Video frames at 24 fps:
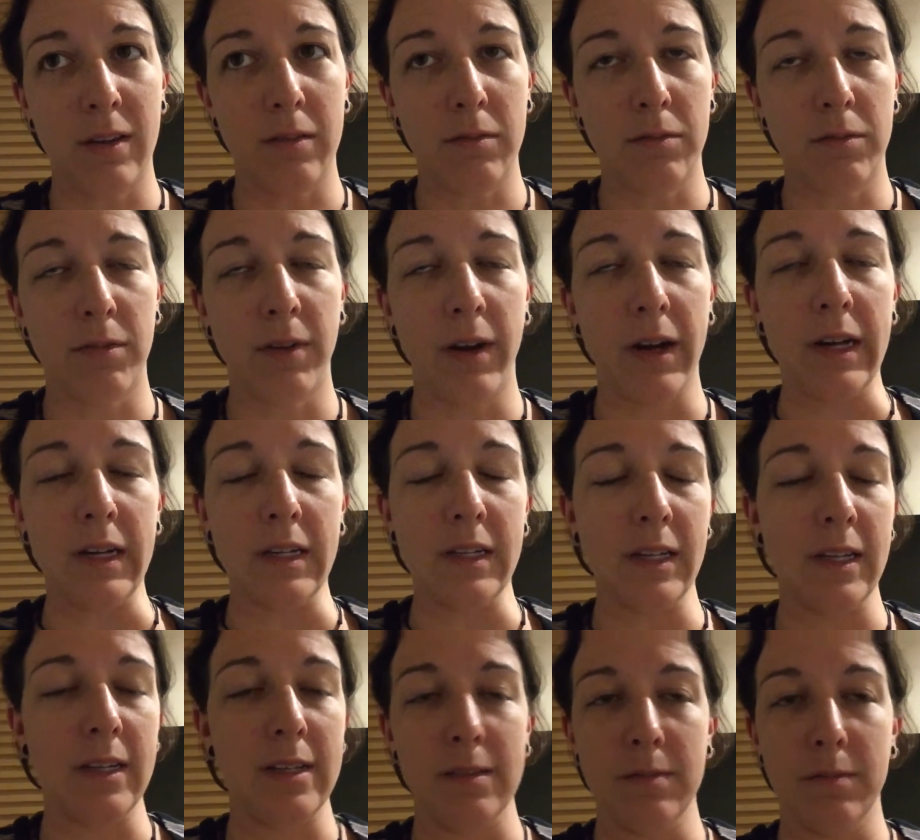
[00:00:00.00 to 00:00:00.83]
then
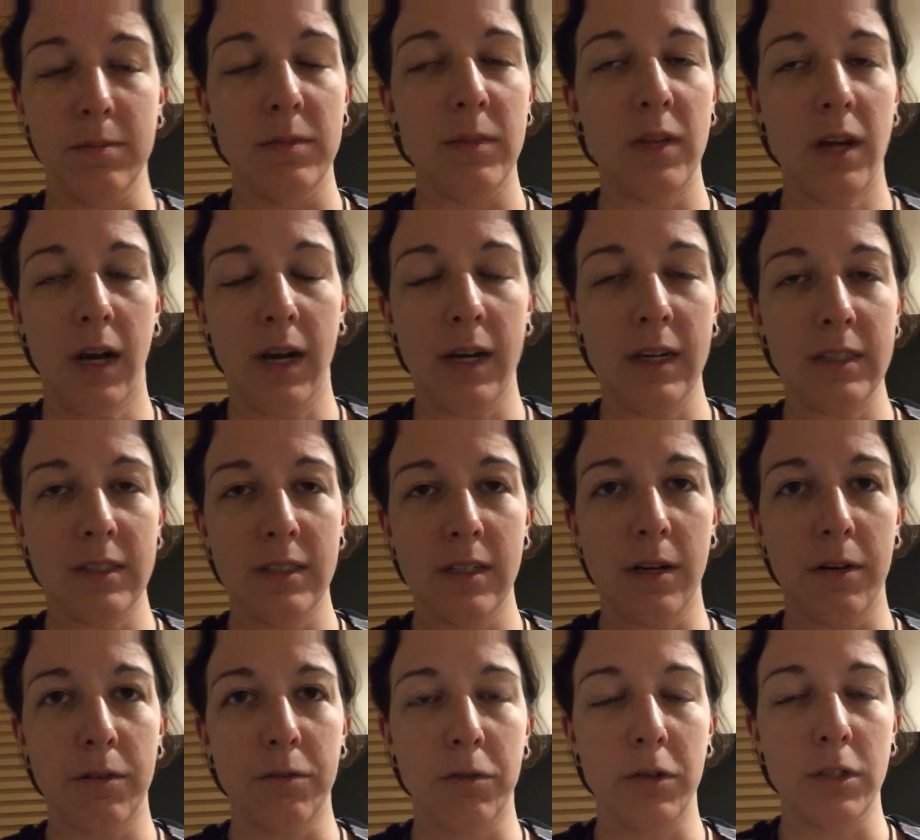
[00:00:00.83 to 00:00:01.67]
finally got us
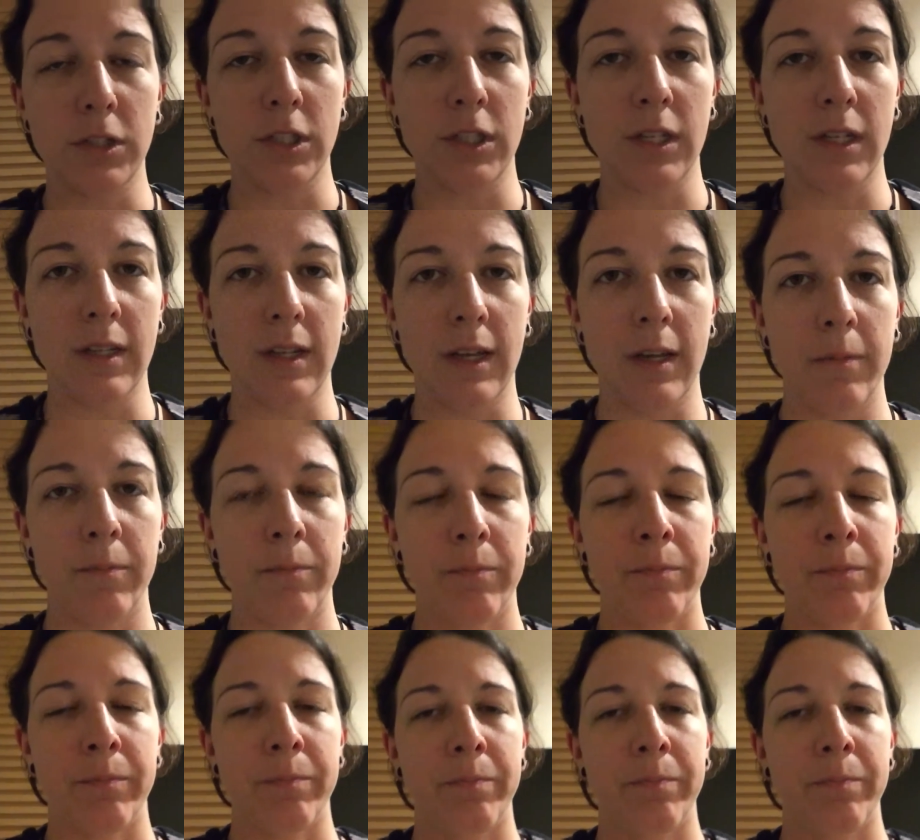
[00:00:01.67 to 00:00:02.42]
there, fortunately.